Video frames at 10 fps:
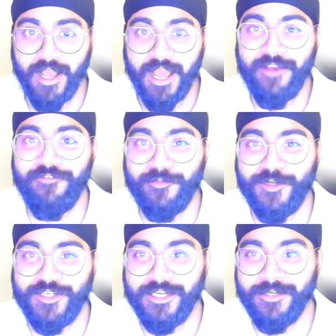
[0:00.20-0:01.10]
Hey
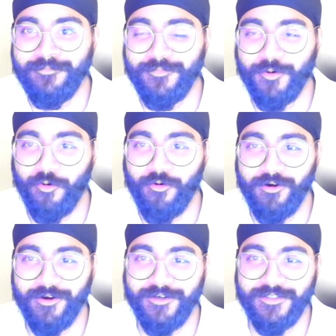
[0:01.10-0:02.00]
Figma team
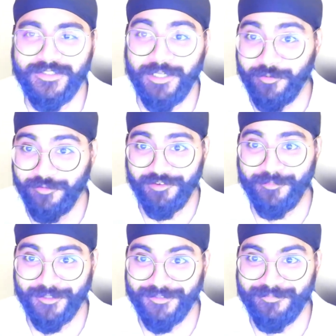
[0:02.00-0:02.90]
or team at
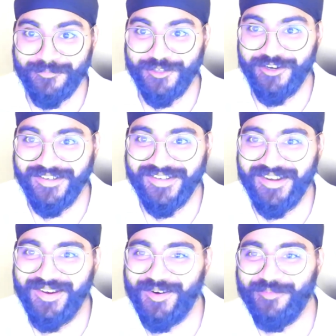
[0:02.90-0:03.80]
Figma. Sorry.
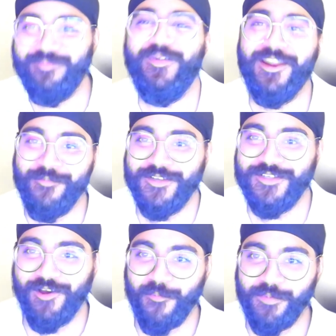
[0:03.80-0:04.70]
My name is
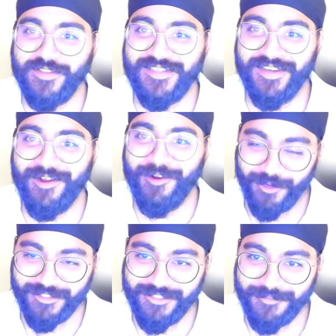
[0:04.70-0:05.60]
Arpit Singh
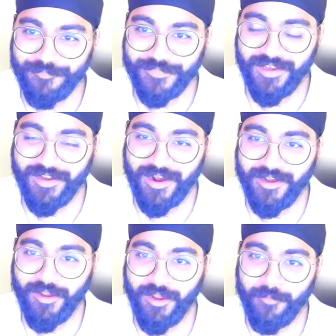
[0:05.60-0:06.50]
Alwalia, and I
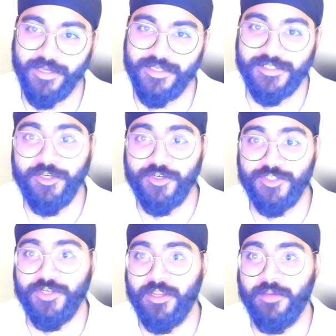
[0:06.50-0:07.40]
am a senior
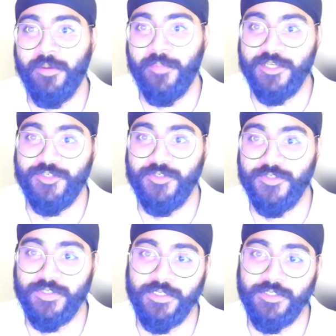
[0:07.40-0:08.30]
studying my
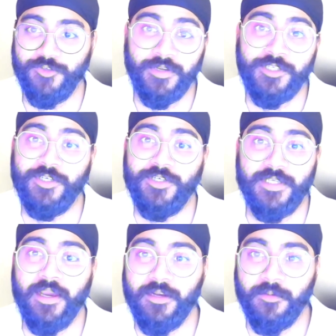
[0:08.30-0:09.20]
master's in strategic
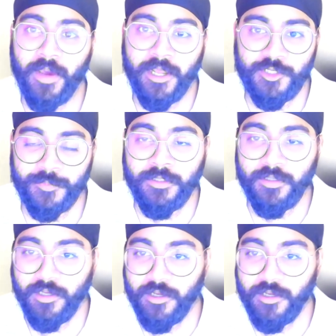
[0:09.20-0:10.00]
design and management